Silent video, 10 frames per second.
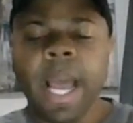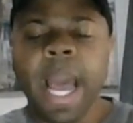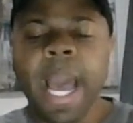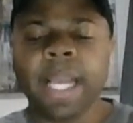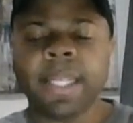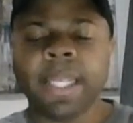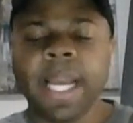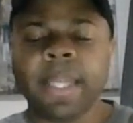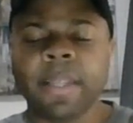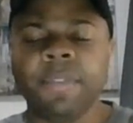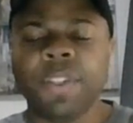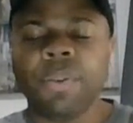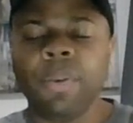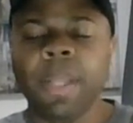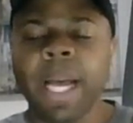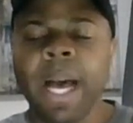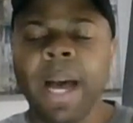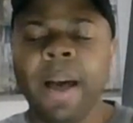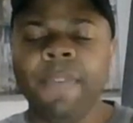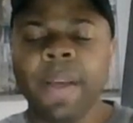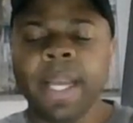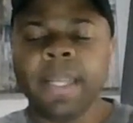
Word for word: a sense of true love